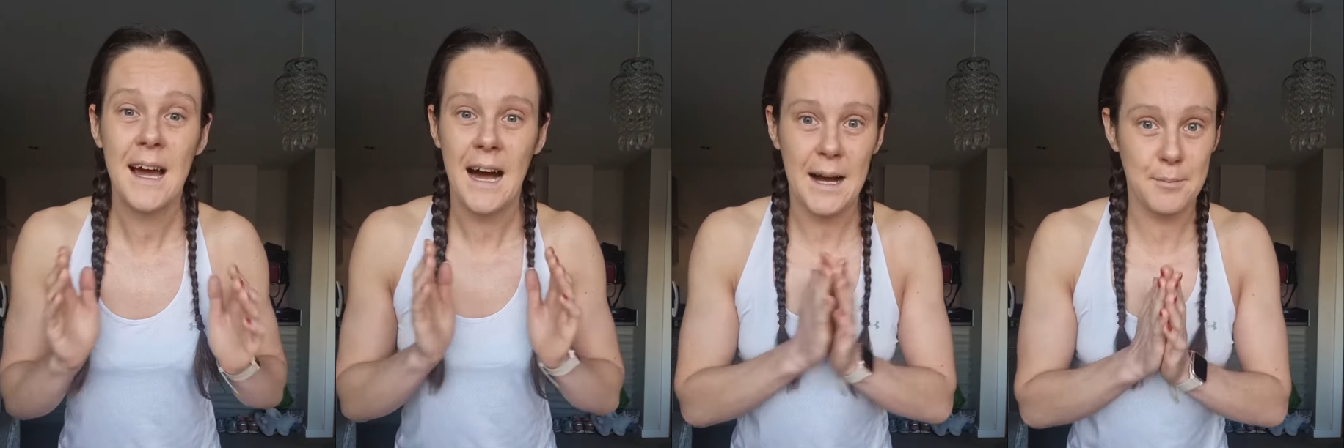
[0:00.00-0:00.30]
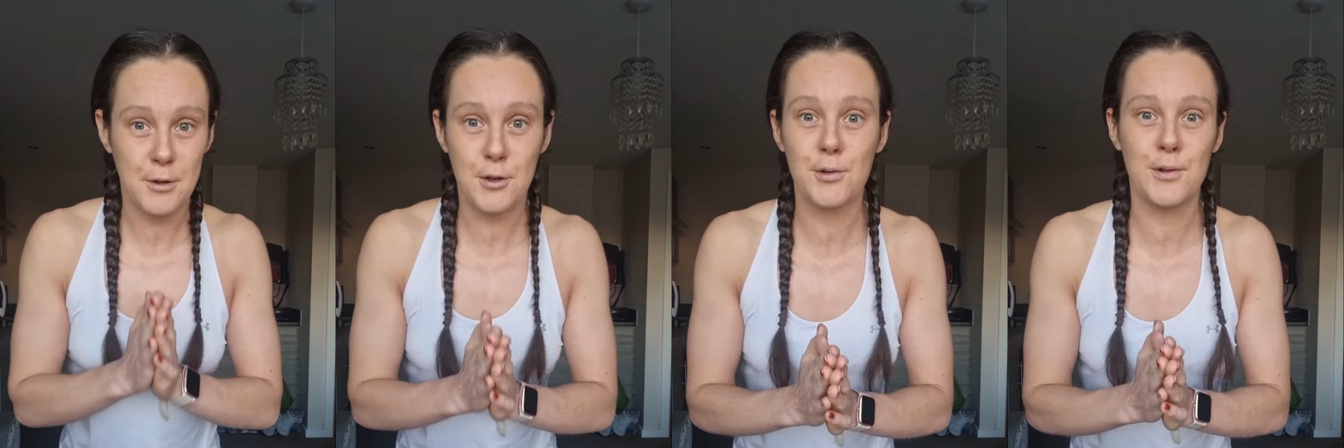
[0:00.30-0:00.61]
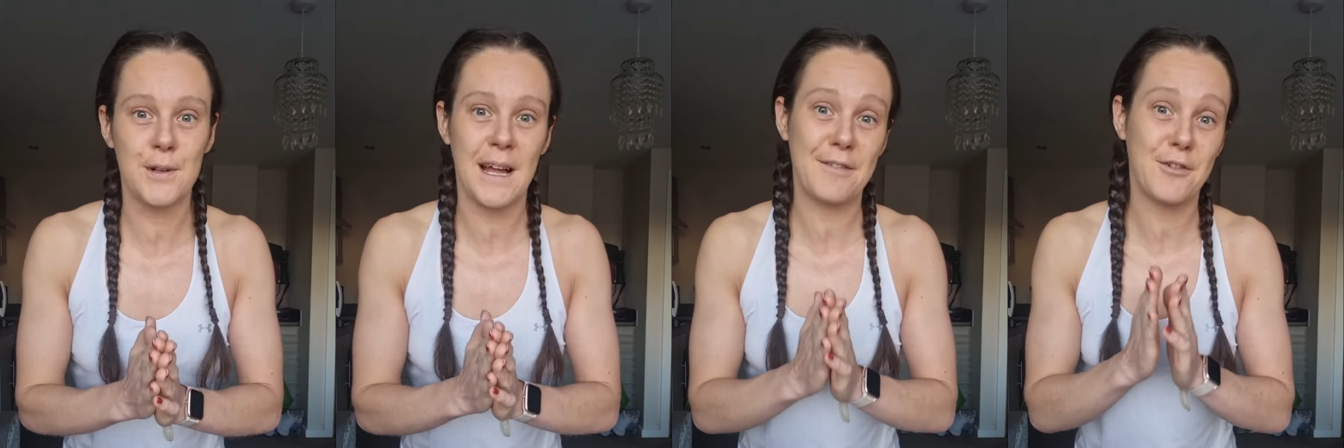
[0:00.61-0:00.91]
I'm
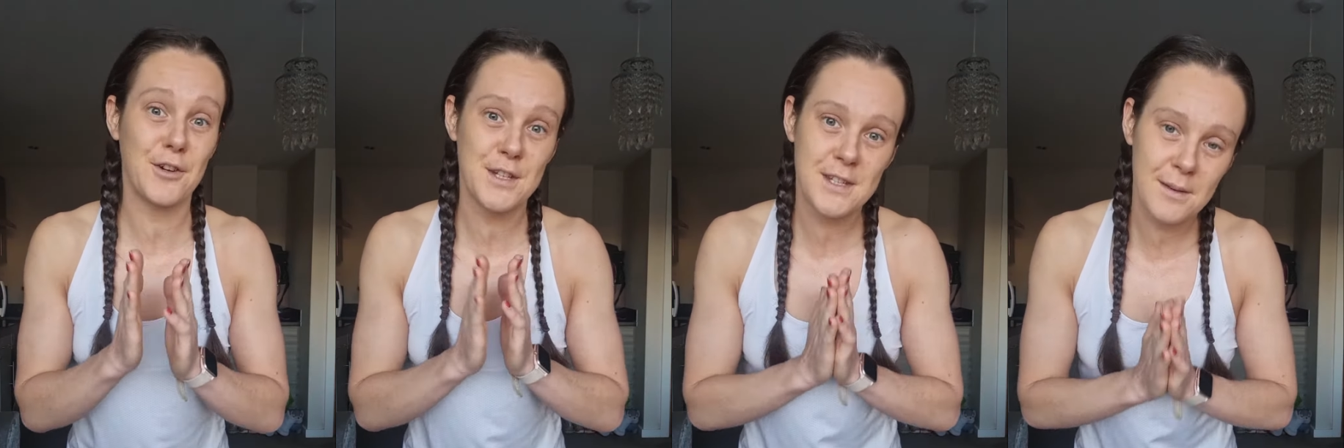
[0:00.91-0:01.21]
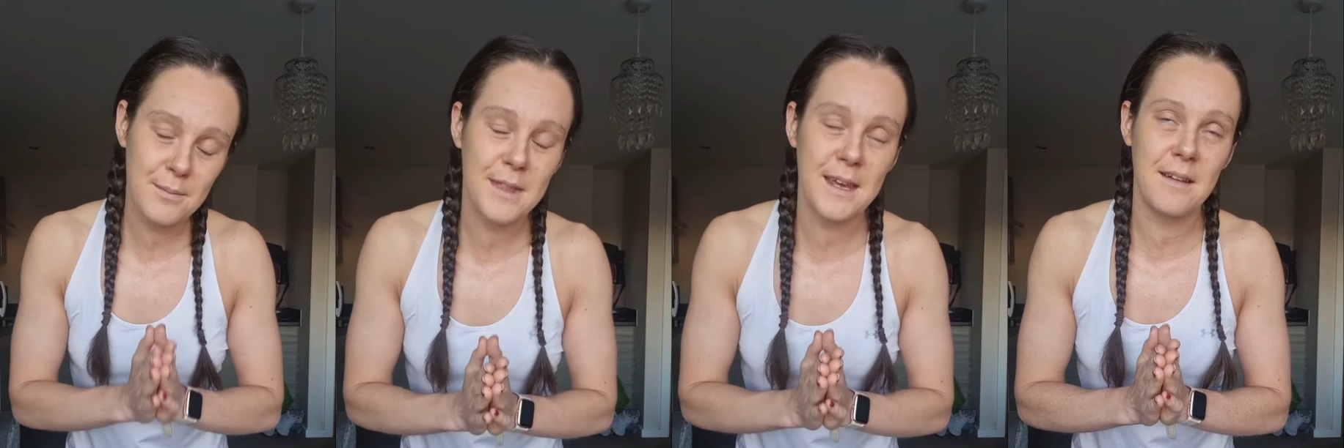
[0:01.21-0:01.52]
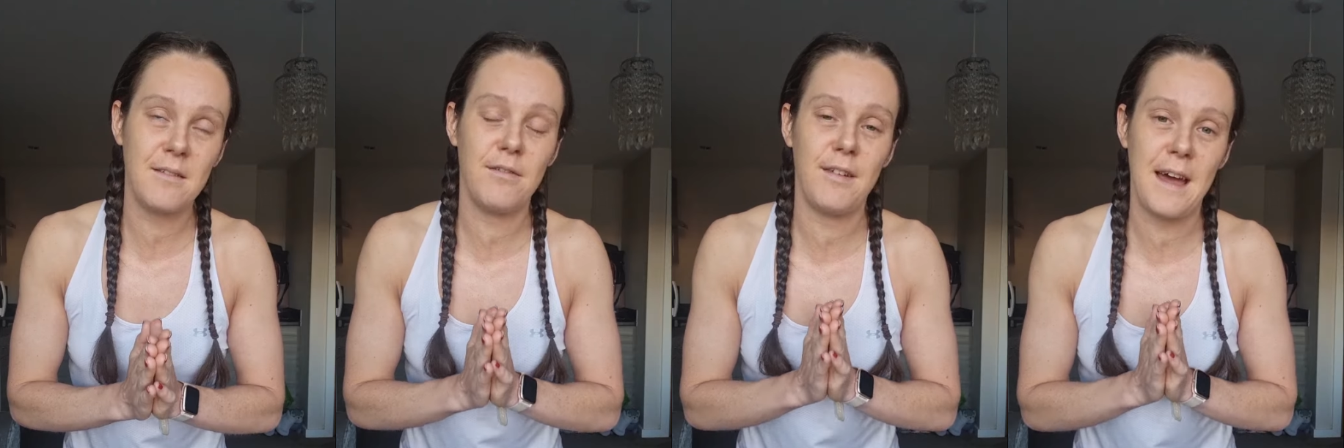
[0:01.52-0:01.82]
cool. I've got
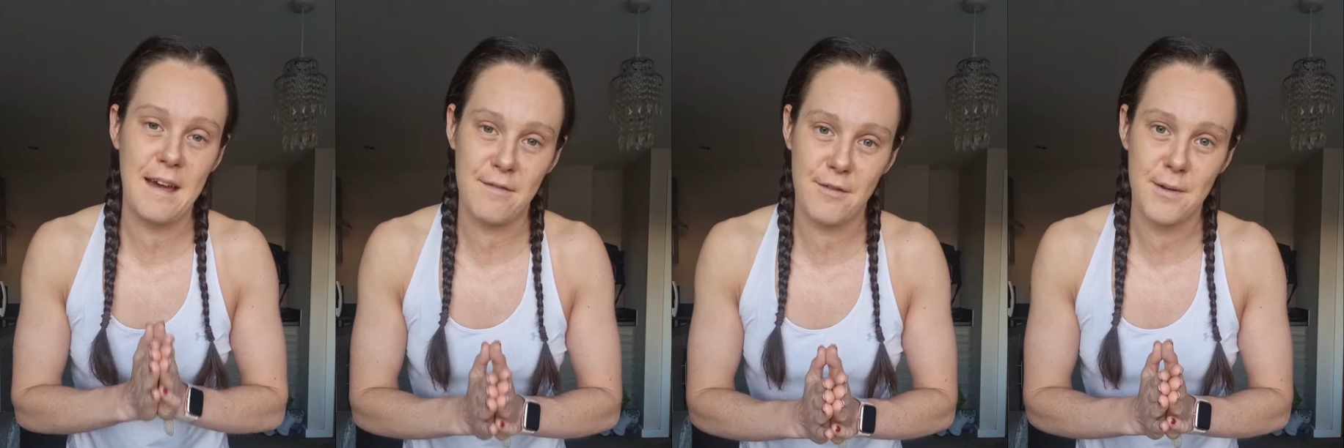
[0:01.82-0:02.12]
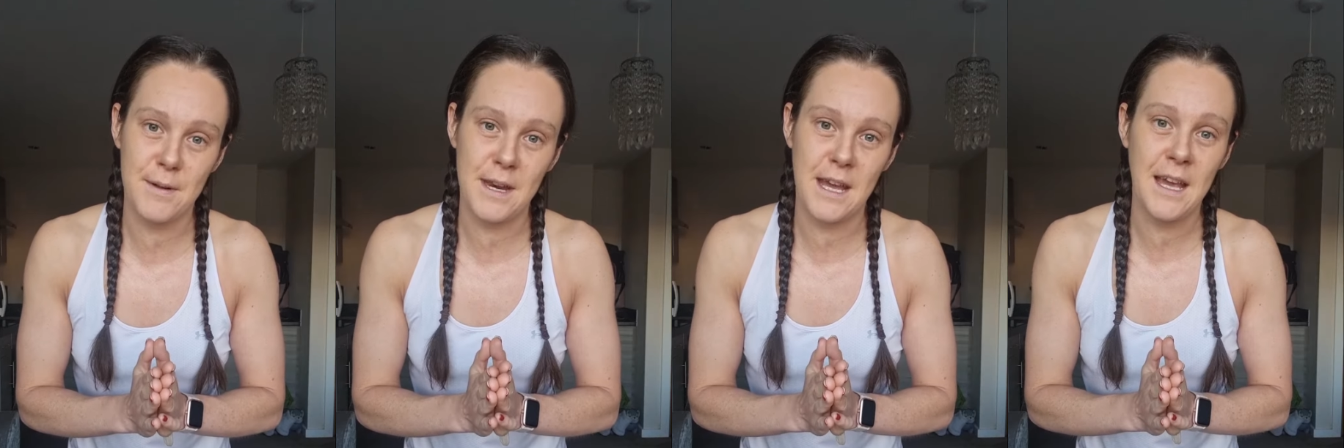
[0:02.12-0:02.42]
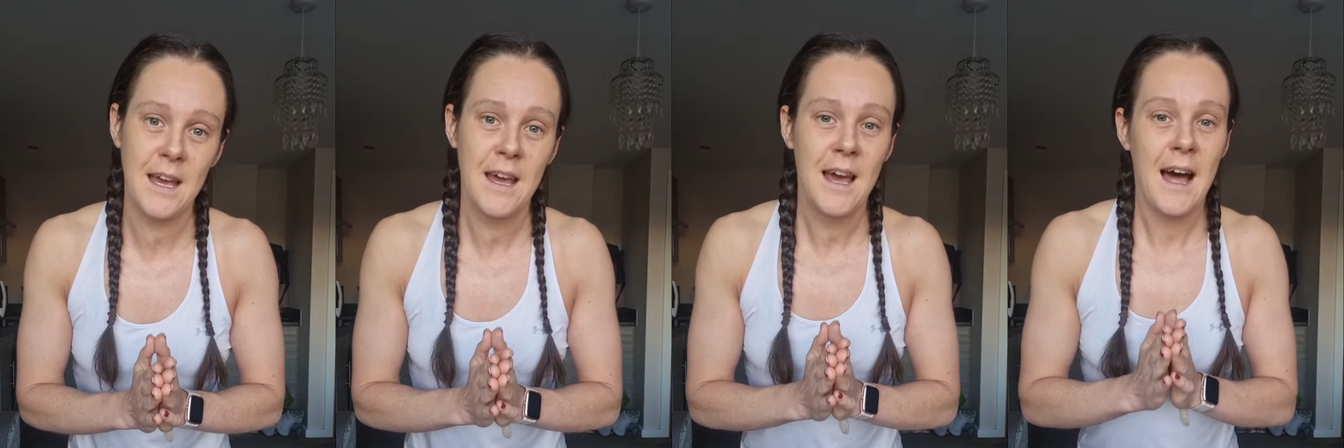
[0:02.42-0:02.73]
something for everybody.